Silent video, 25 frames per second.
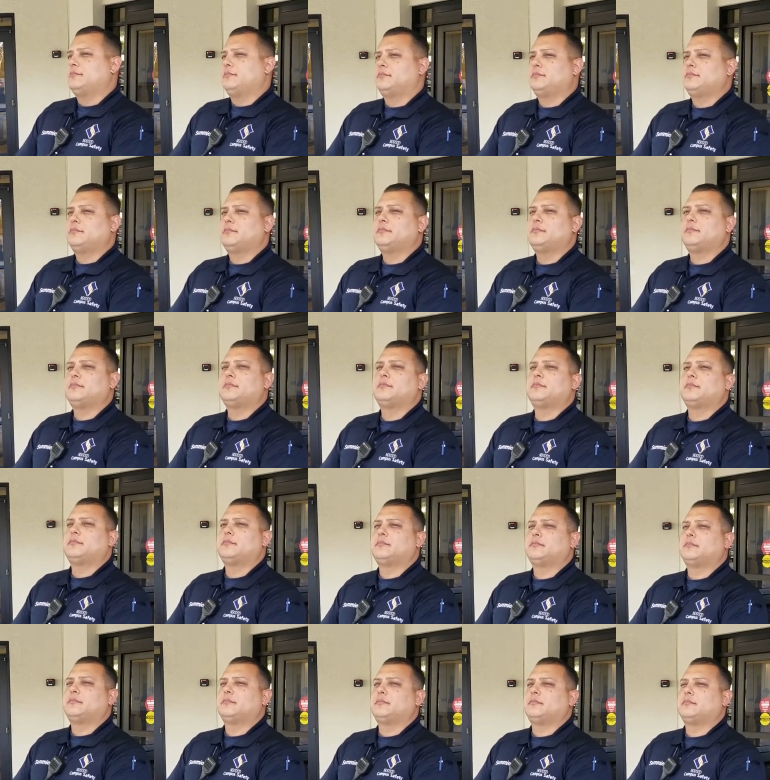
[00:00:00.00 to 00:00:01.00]

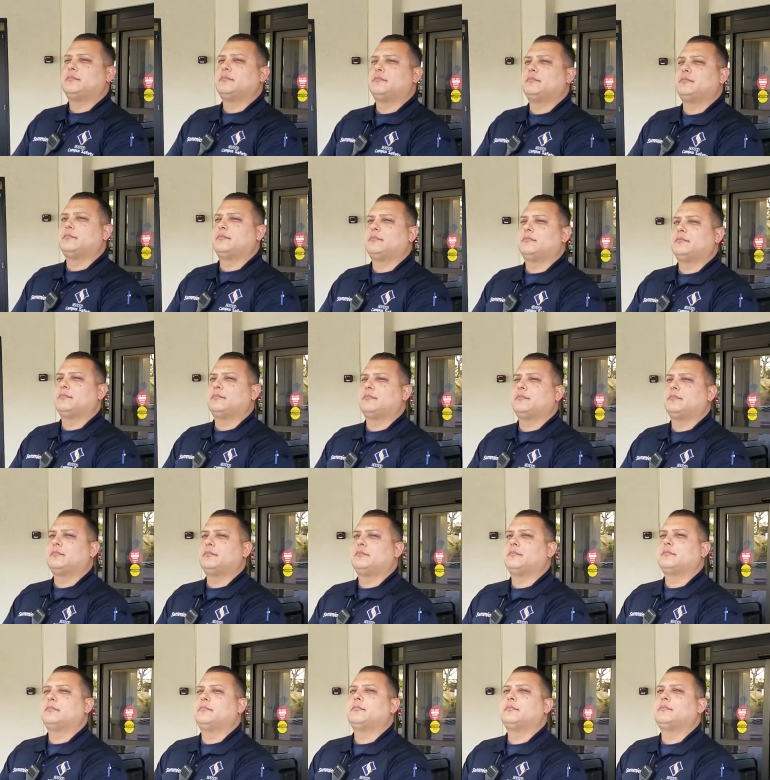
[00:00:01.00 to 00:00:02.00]

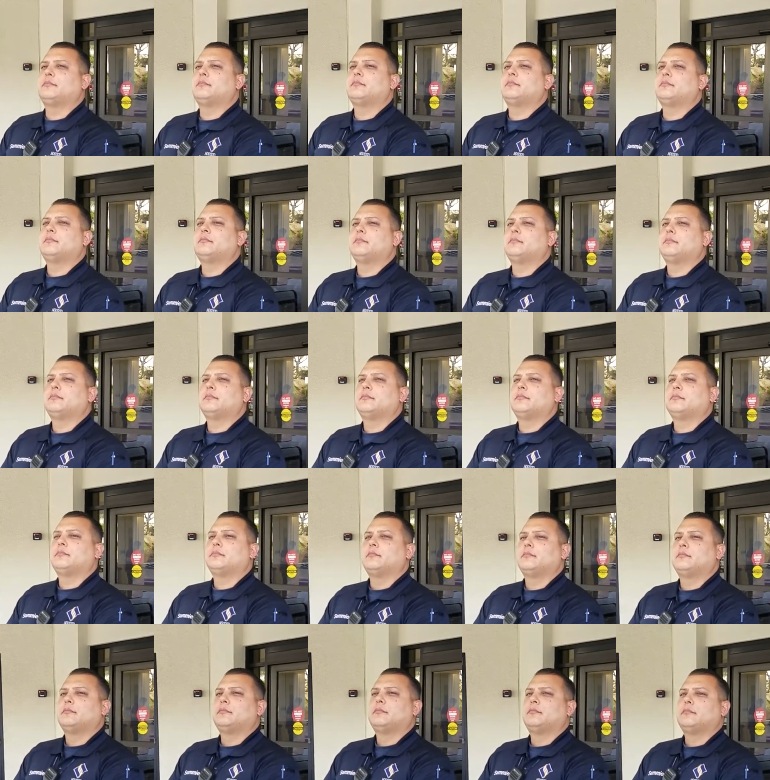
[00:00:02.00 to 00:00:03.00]

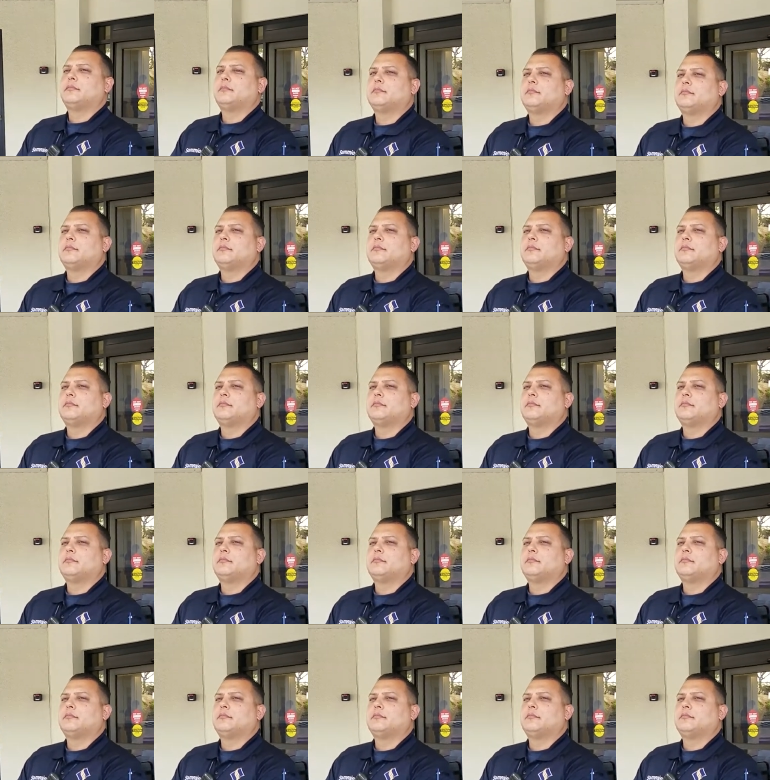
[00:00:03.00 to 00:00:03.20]
(silence)